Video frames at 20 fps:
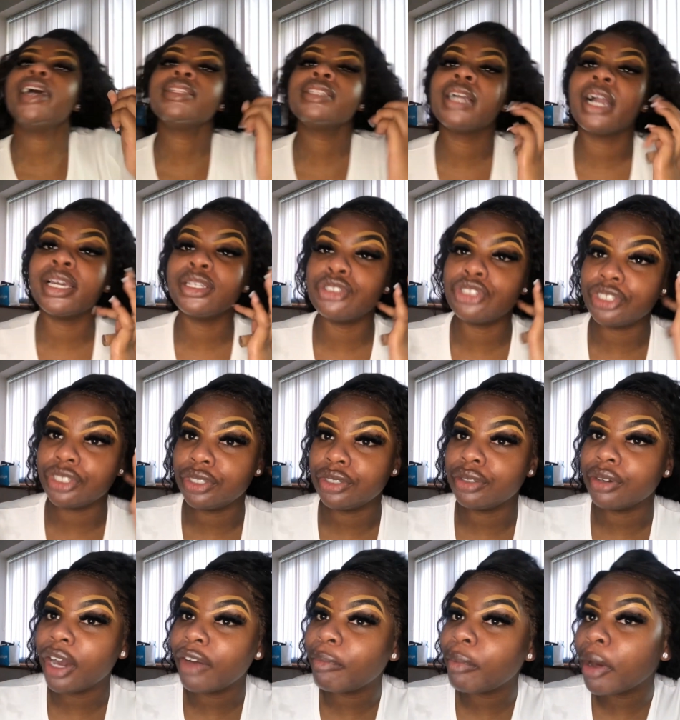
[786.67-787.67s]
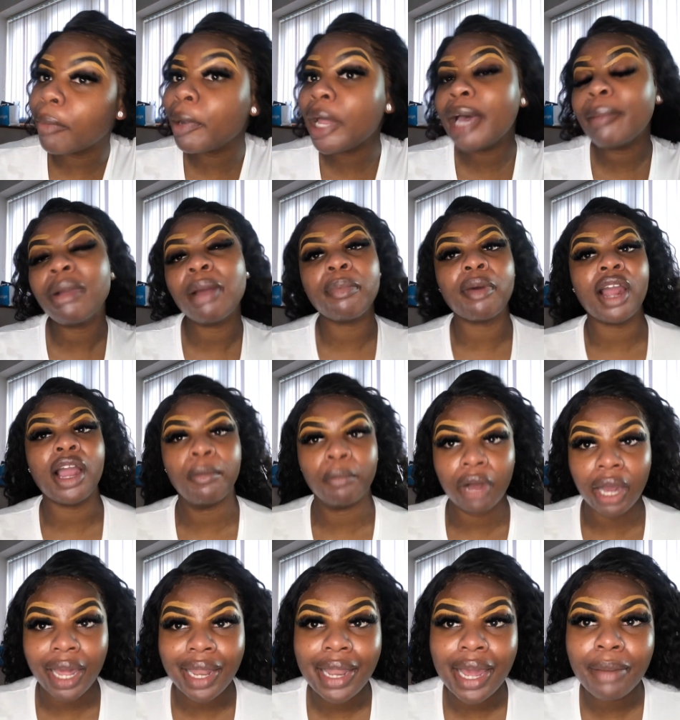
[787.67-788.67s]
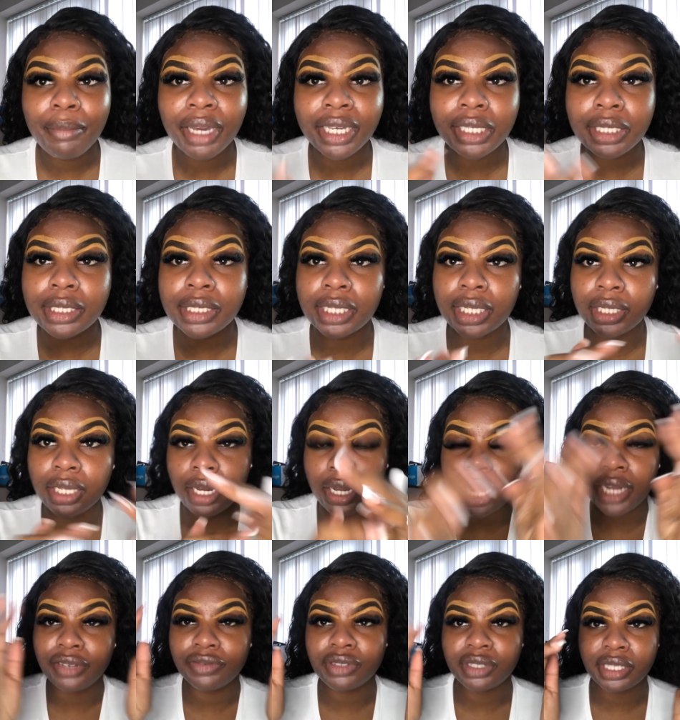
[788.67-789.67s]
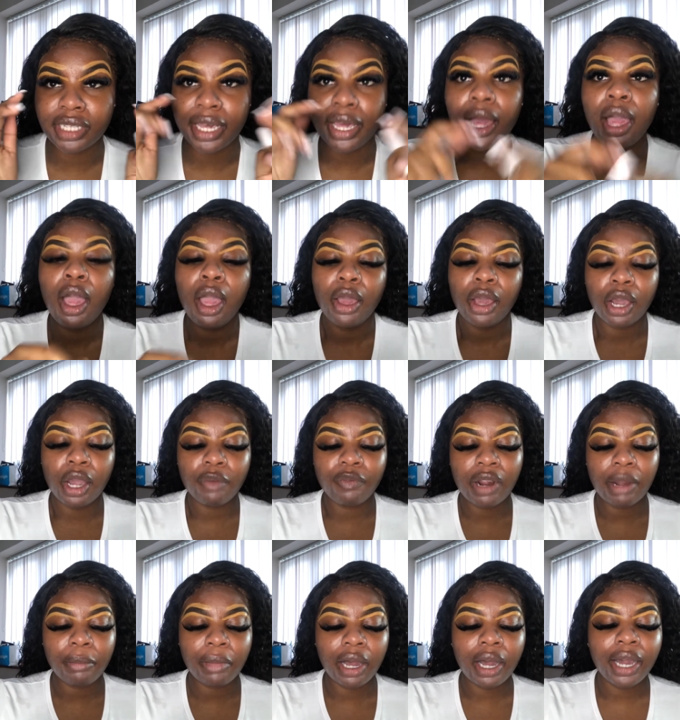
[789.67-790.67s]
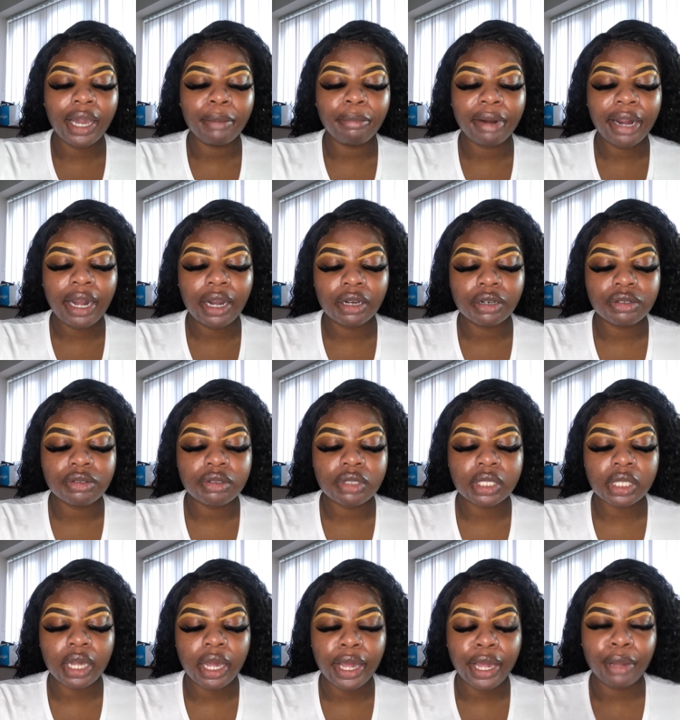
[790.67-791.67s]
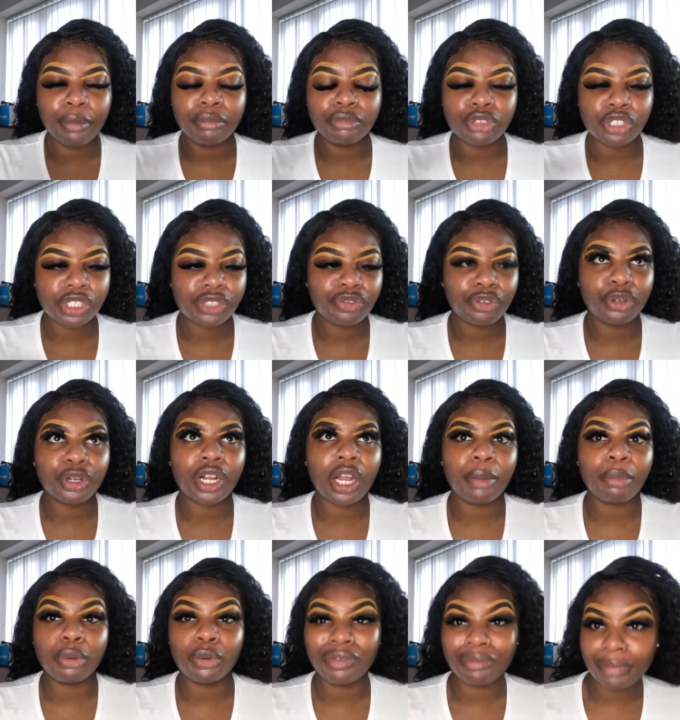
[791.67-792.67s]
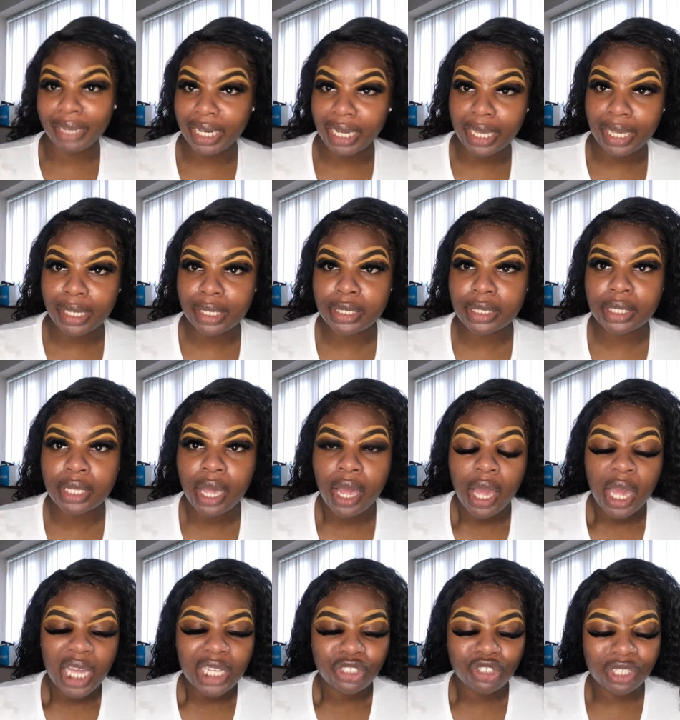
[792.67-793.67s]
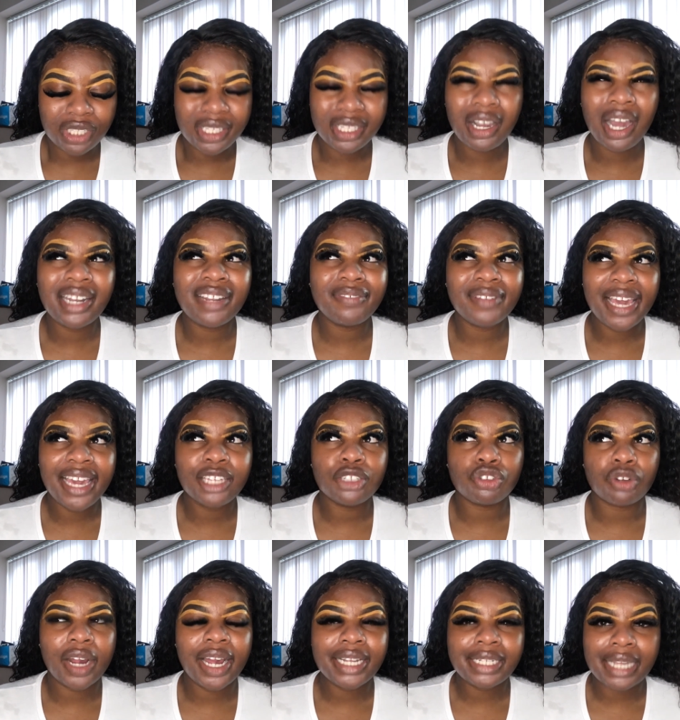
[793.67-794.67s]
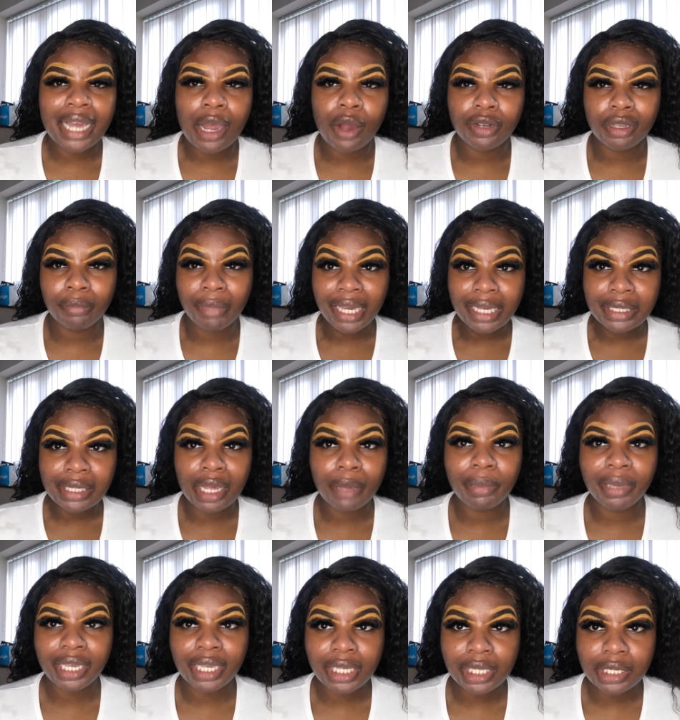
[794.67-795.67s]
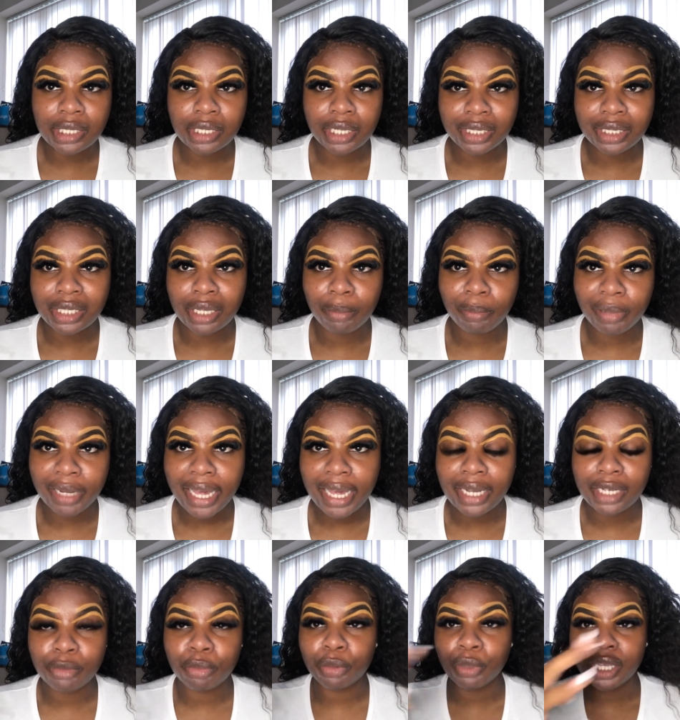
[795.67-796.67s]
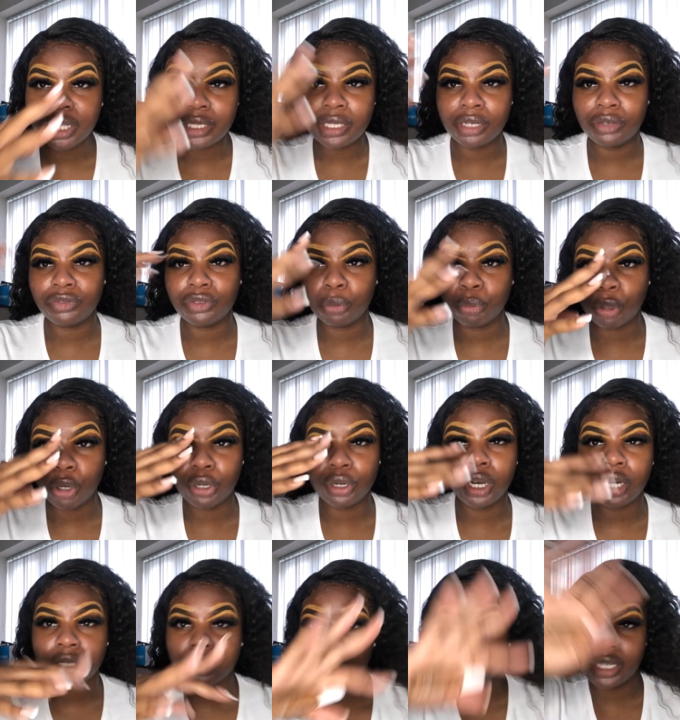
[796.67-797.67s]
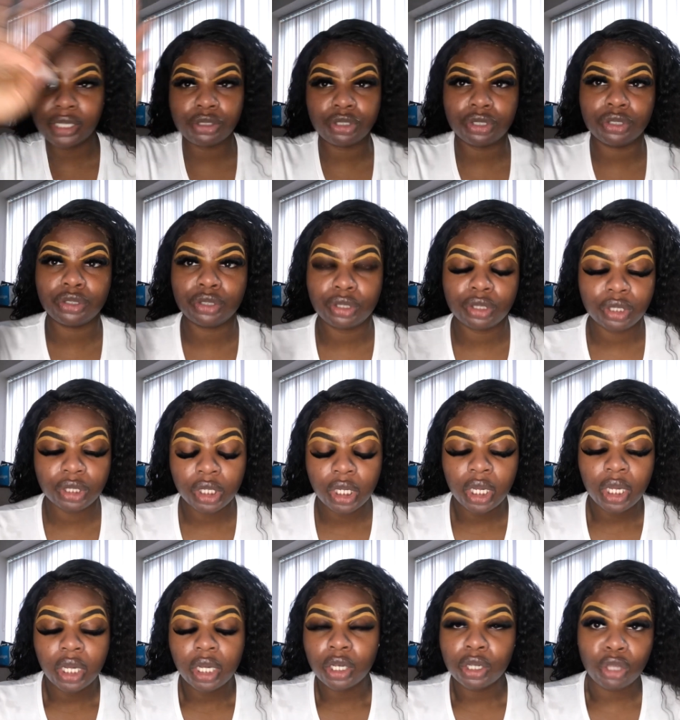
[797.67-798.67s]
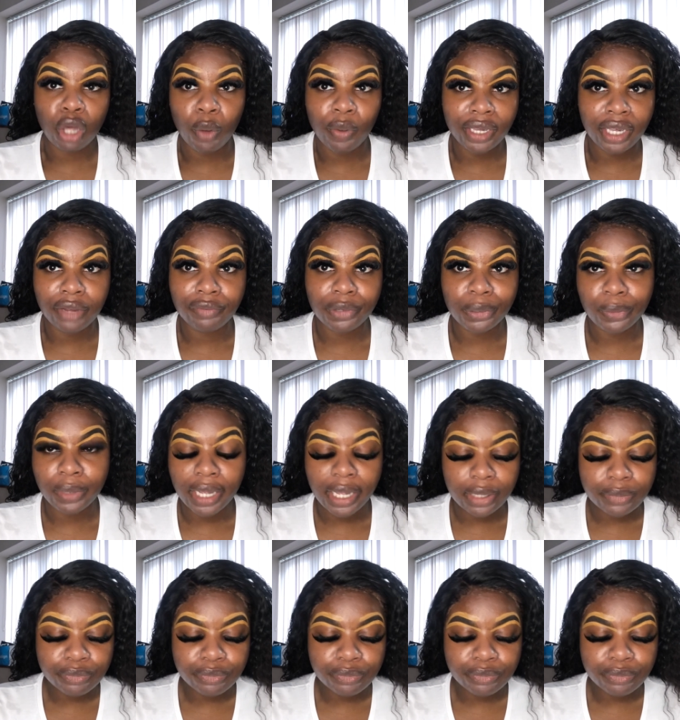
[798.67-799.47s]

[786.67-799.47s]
thing I do, I apply my primer, I let my concealer kind of sit around my eyebrows um, just for a couple of minutes, just to kind of let it dry down. It makes it a bit easier to blend instead of the product like just going everywhere.